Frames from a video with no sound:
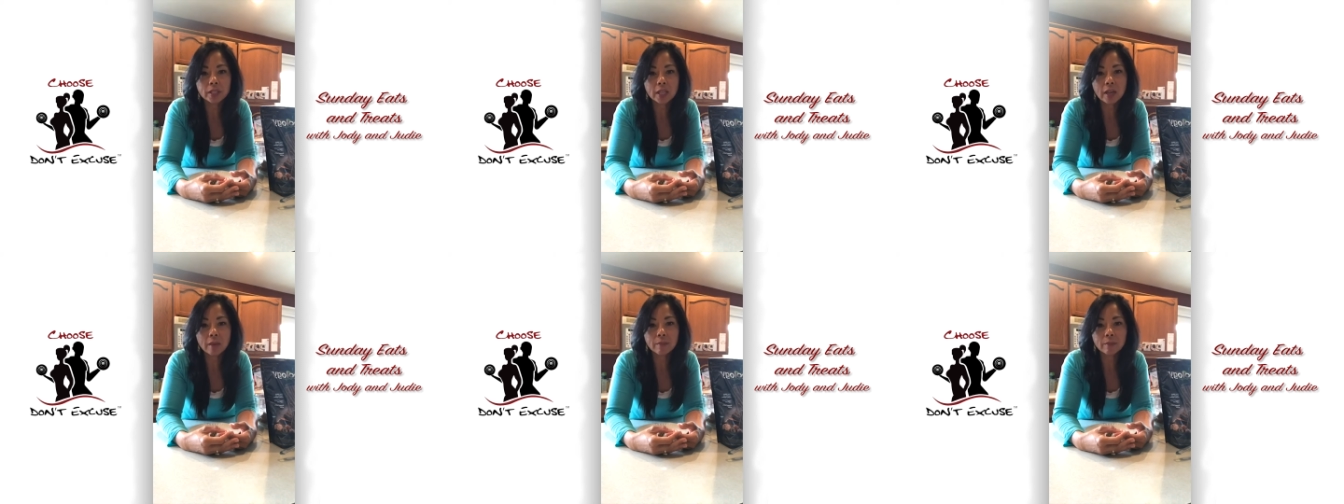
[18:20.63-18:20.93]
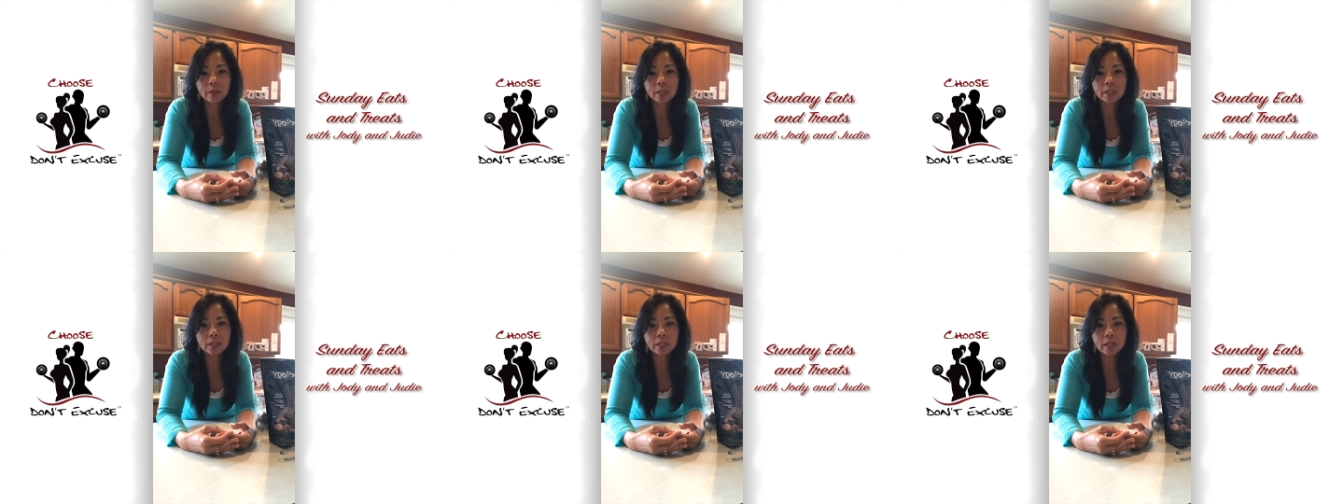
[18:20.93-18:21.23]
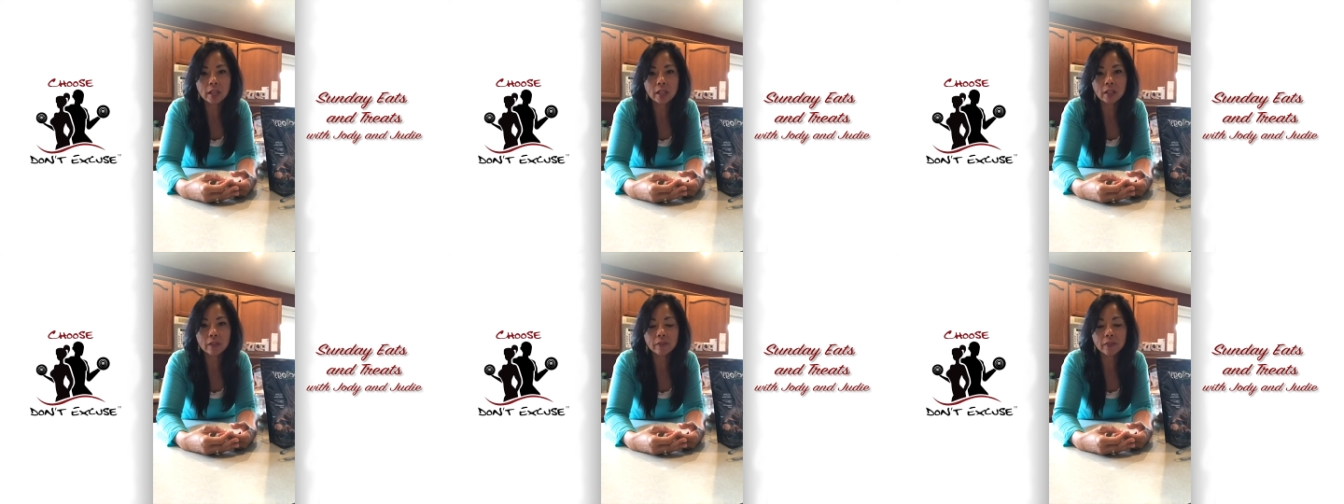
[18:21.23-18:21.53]
That means
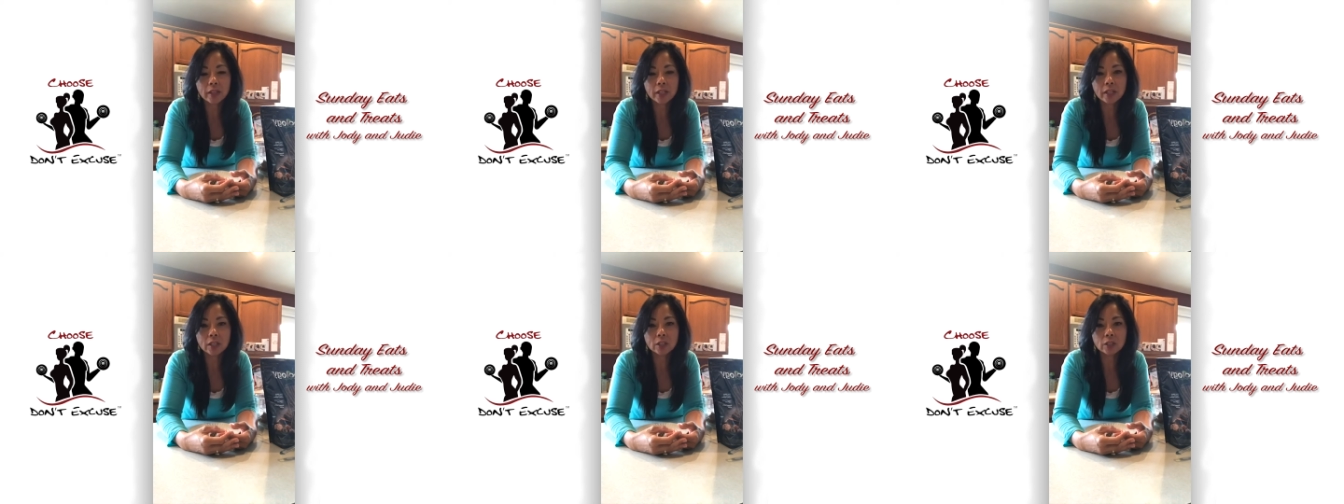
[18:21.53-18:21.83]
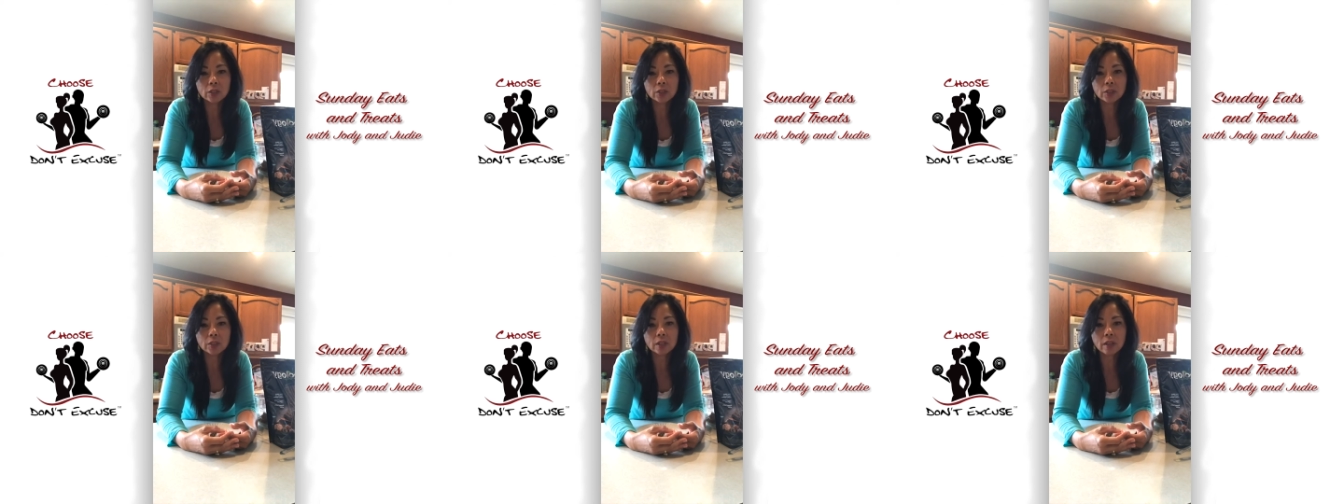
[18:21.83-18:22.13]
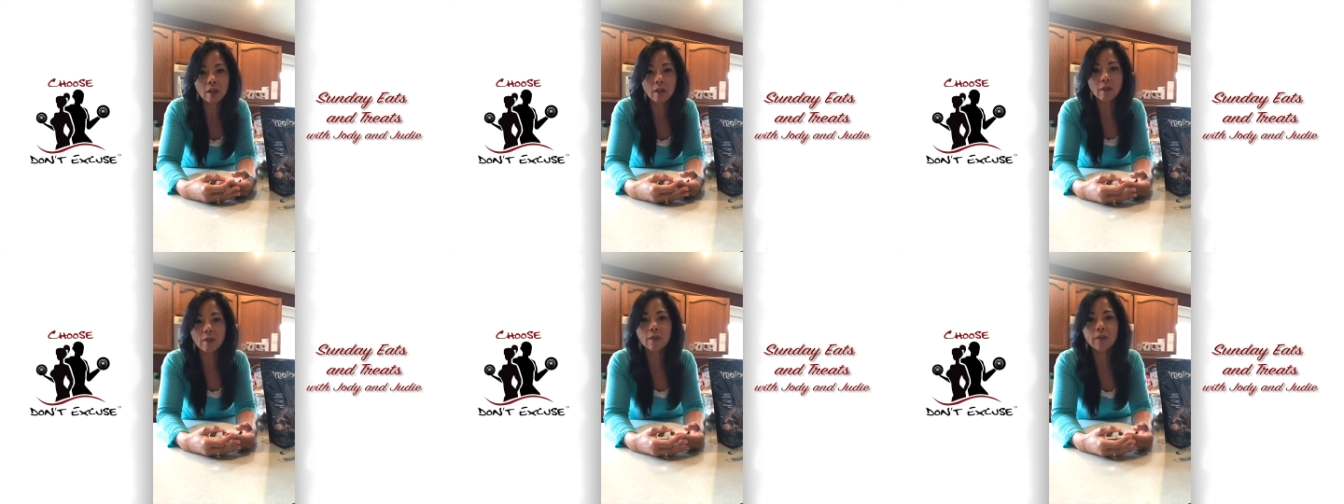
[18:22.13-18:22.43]
elevating
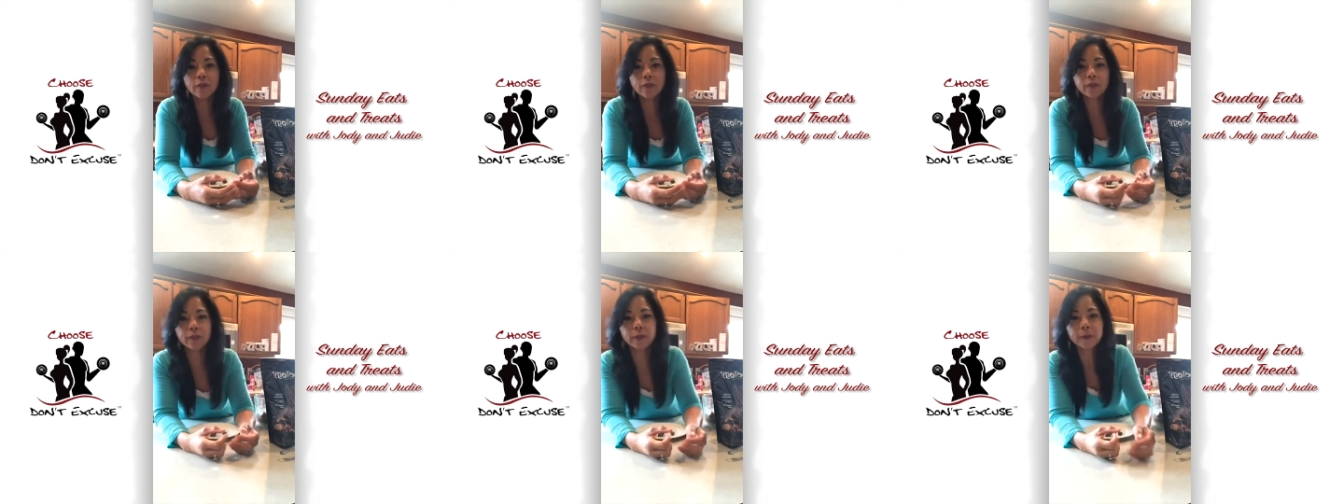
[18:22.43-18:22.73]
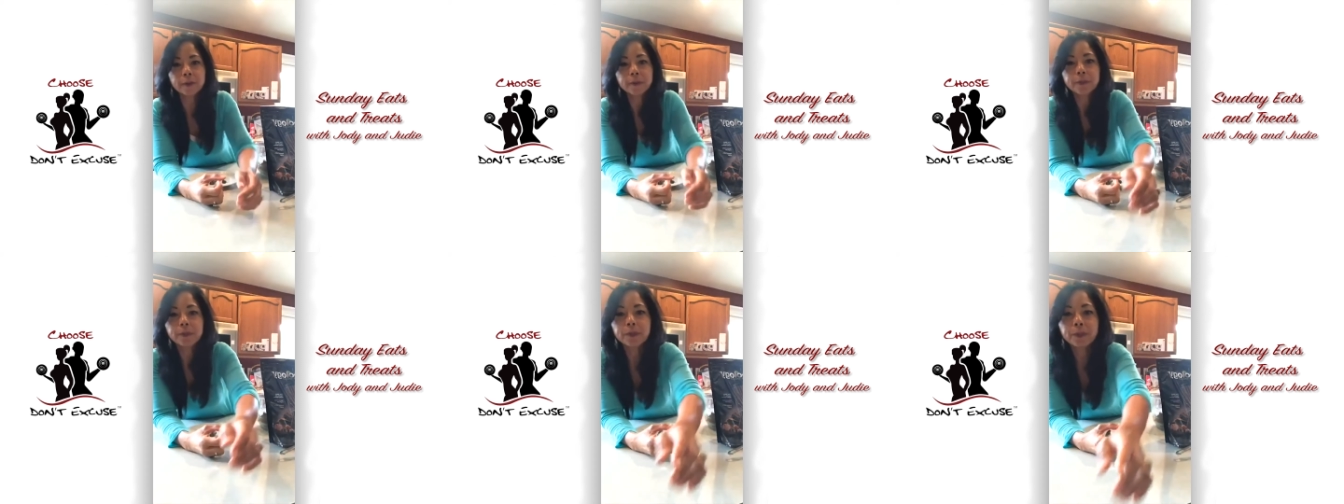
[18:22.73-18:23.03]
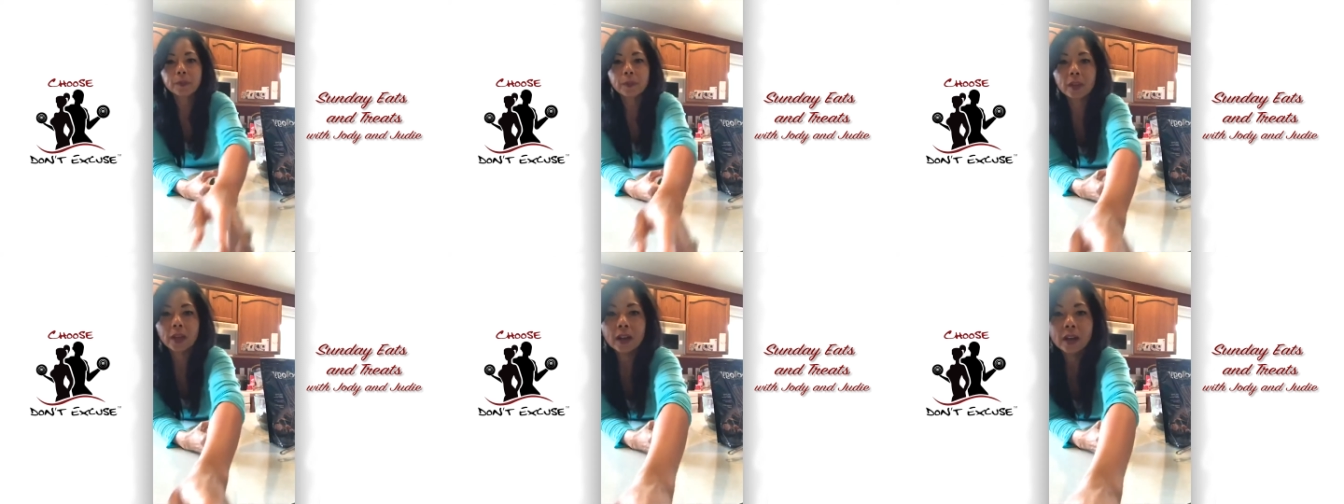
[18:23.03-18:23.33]
yourself.
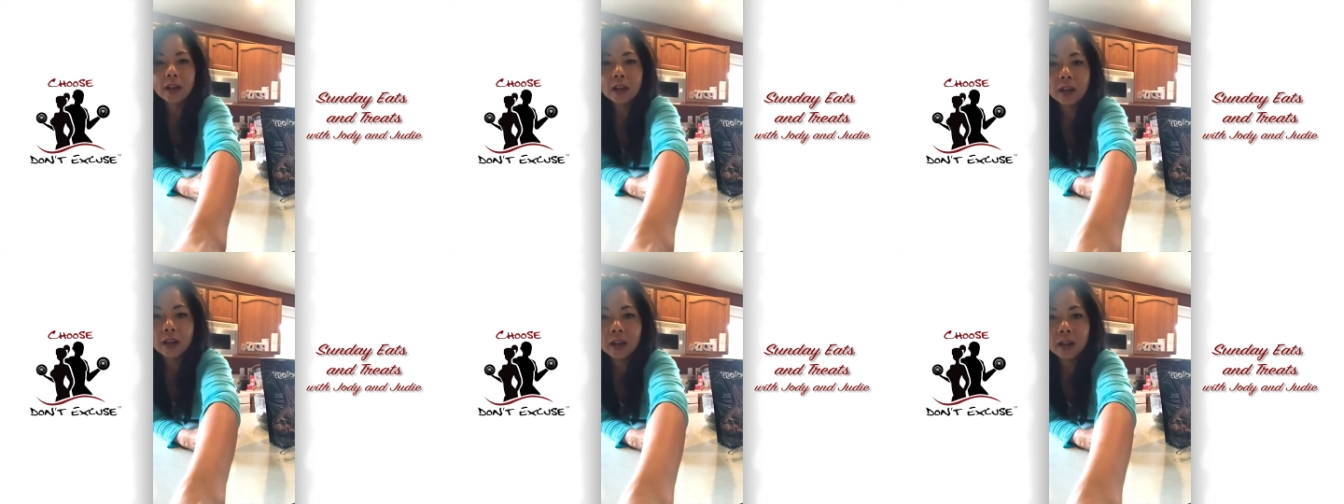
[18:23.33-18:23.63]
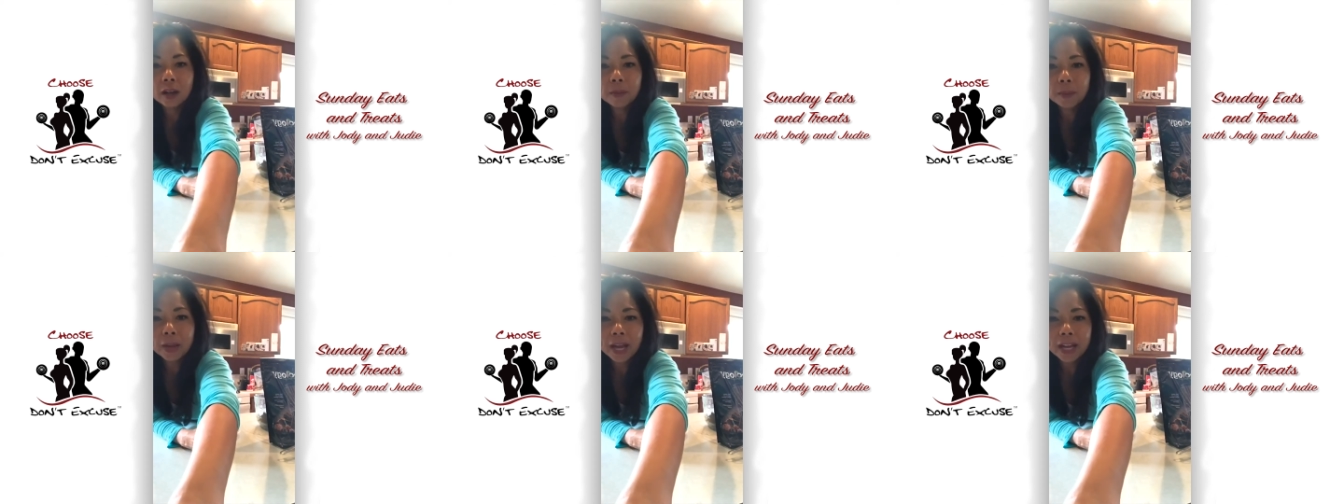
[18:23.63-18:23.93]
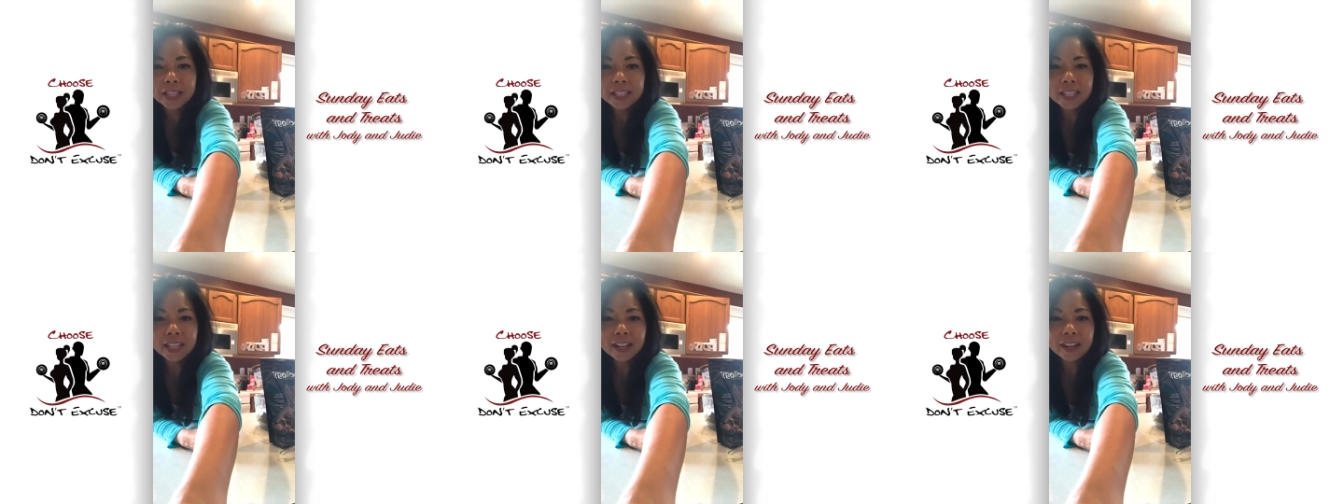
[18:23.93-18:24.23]

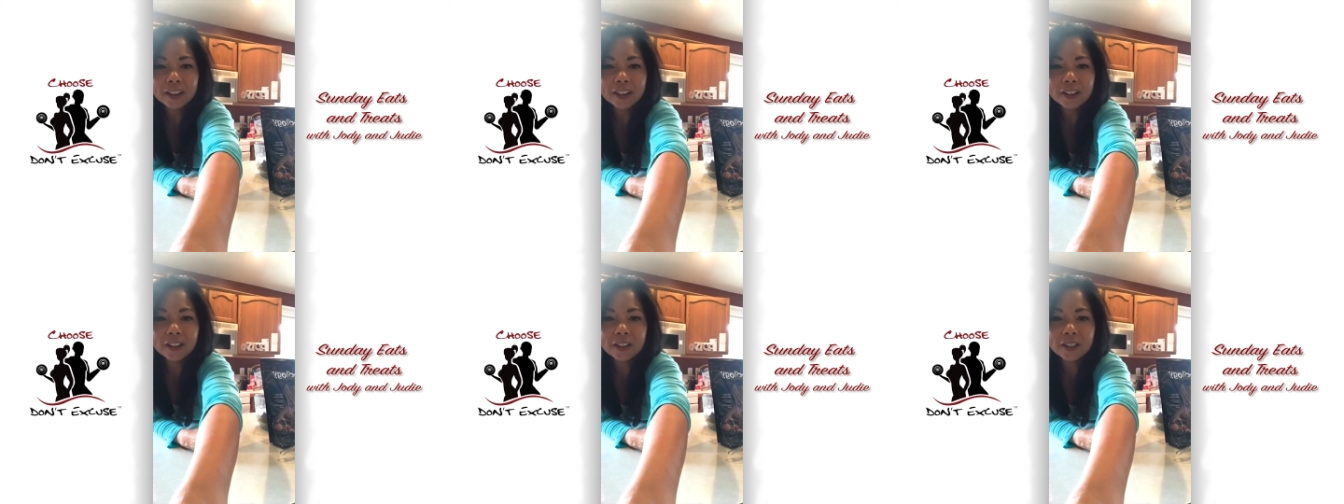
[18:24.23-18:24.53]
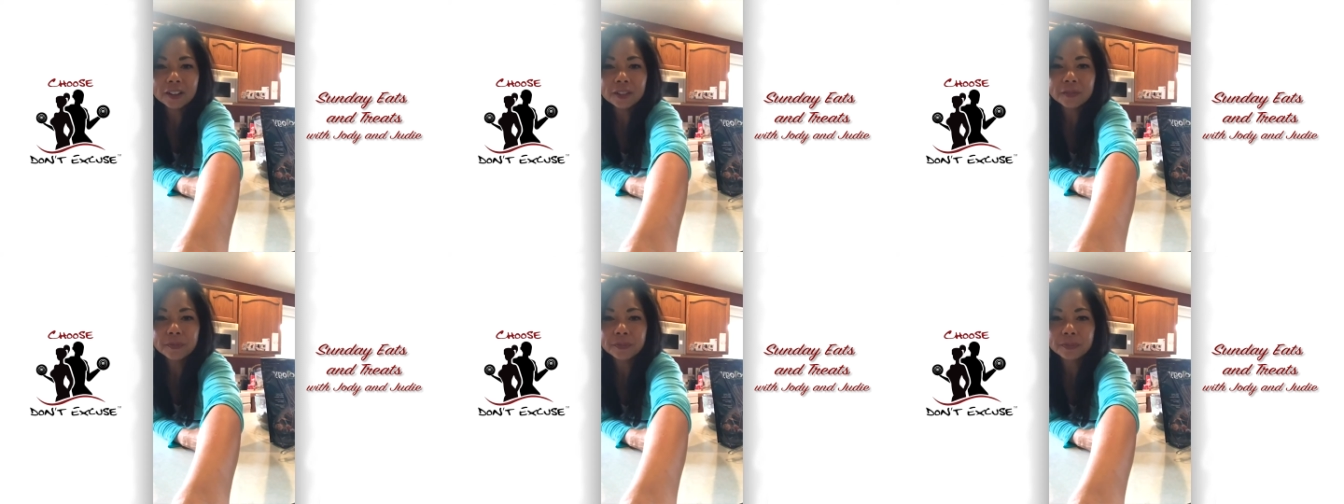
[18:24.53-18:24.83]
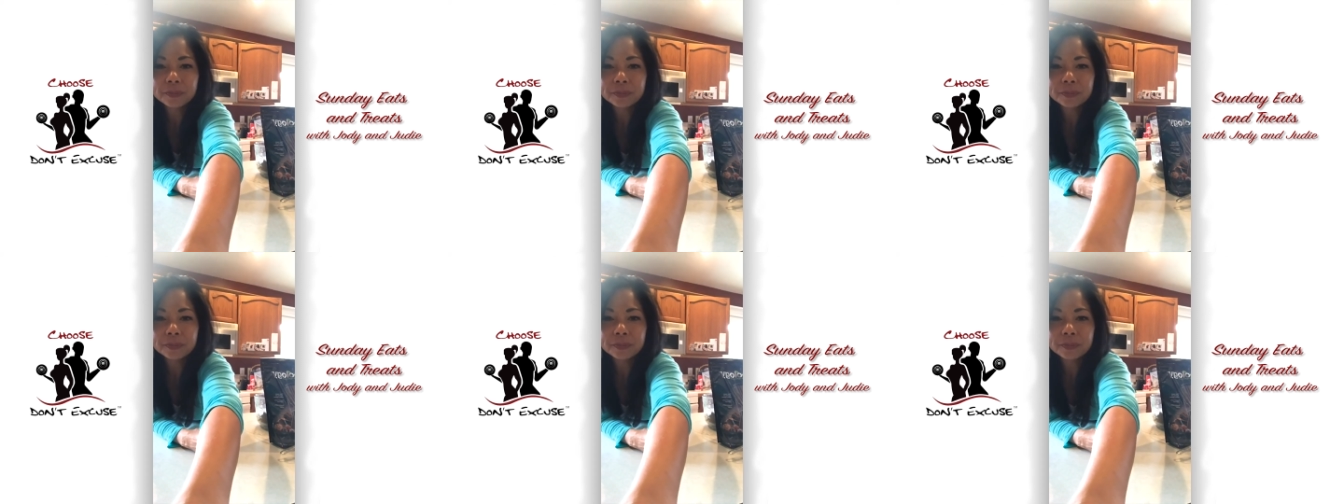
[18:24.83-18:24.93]
Hi, Carol.